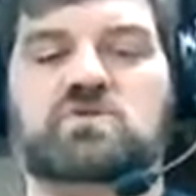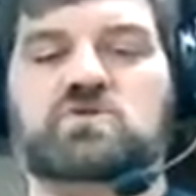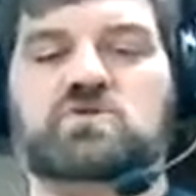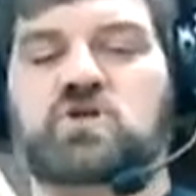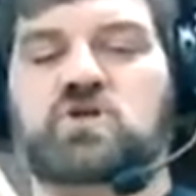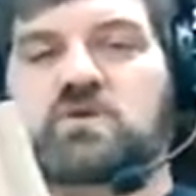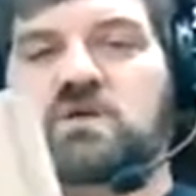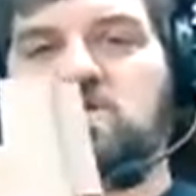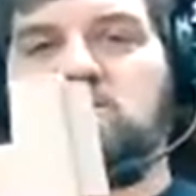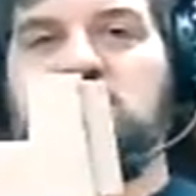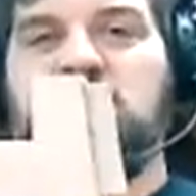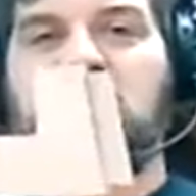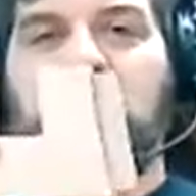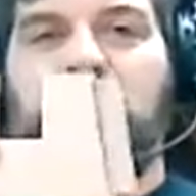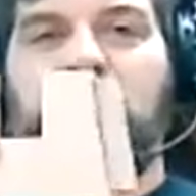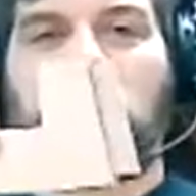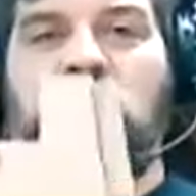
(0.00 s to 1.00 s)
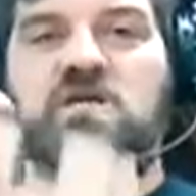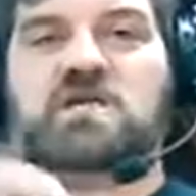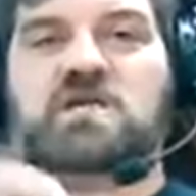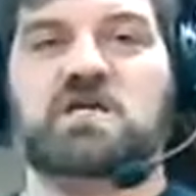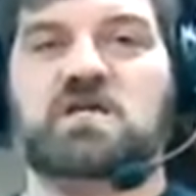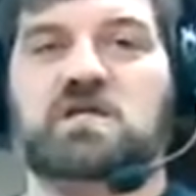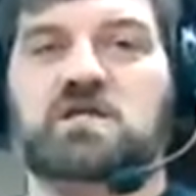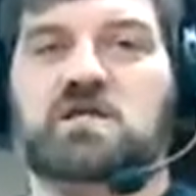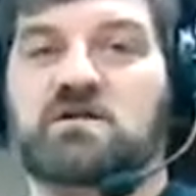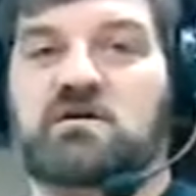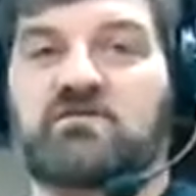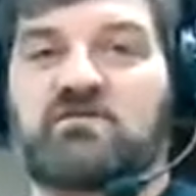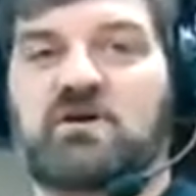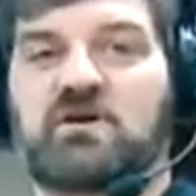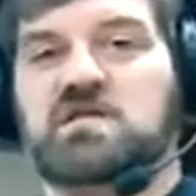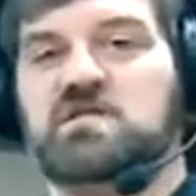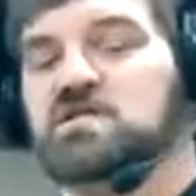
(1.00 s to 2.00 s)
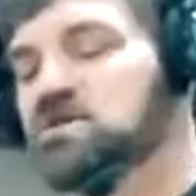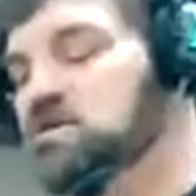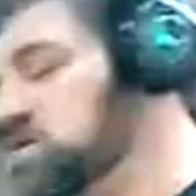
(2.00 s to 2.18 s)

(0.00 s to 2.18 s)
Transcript: 2-inch depth on here to